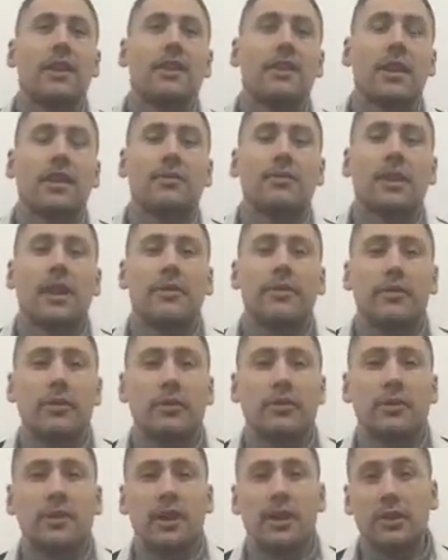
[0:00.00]
then
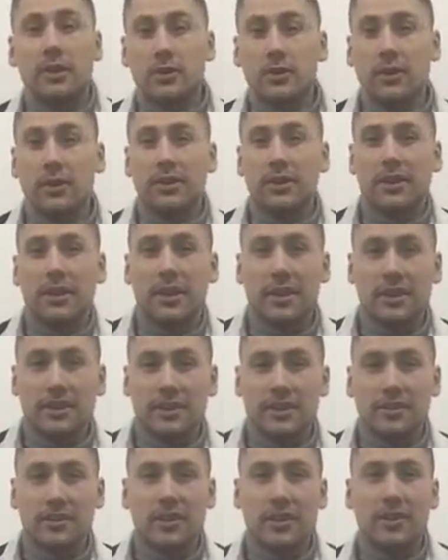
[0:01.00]
platforms like Twitter,
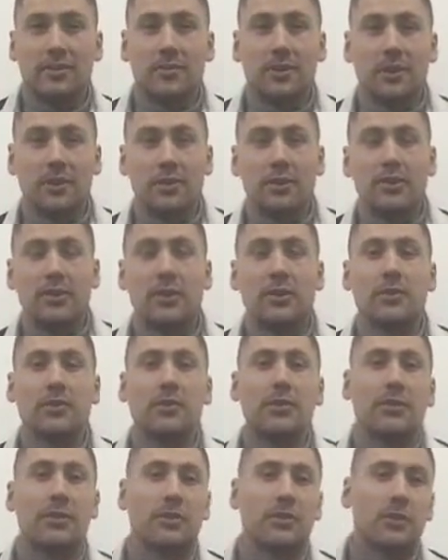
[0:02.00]
Instagram,
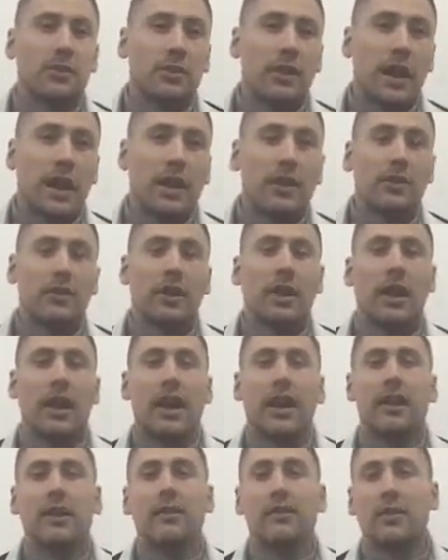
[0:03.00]
YouTube, Google now,
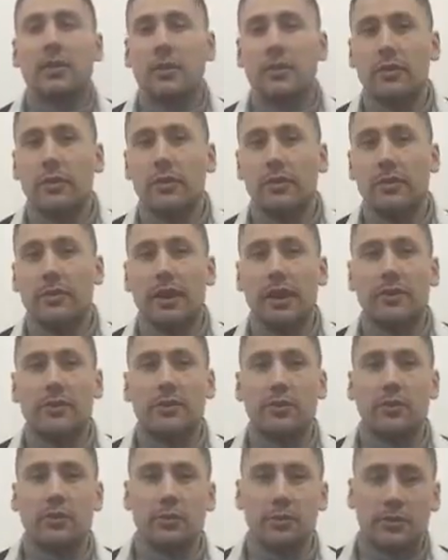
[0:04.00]
and a few other
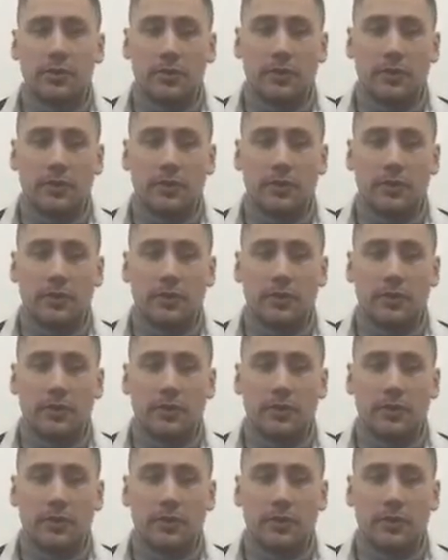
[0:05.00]
platforms.